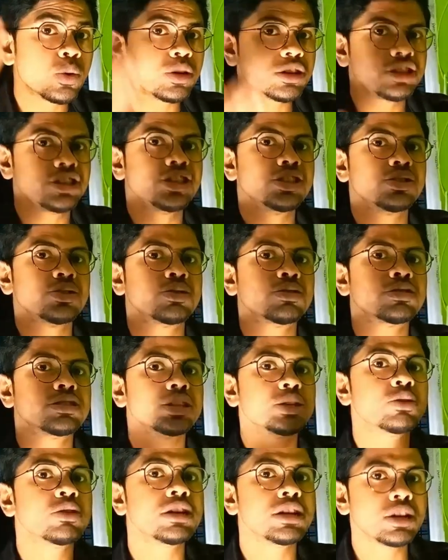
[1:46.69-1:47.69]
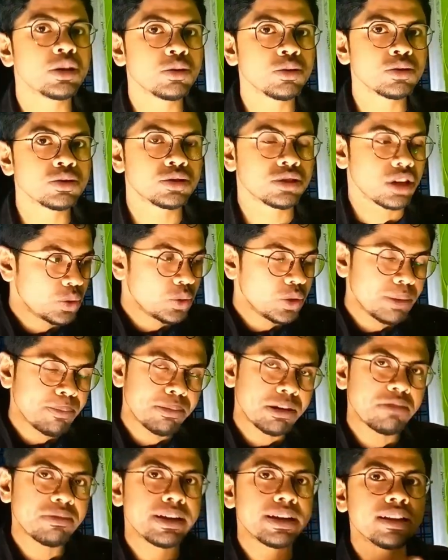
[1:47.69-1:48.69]
which resource you will use to
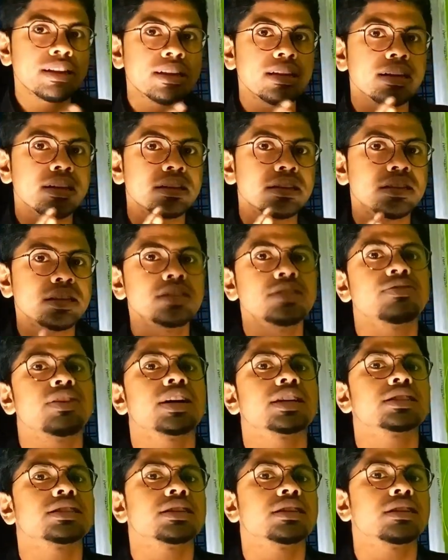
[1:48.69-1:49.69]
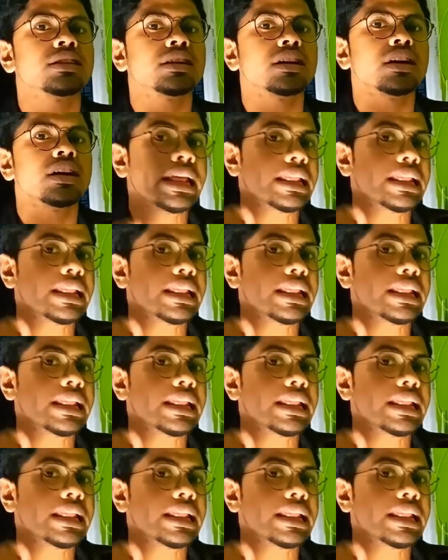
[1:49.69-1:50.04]
implement this function,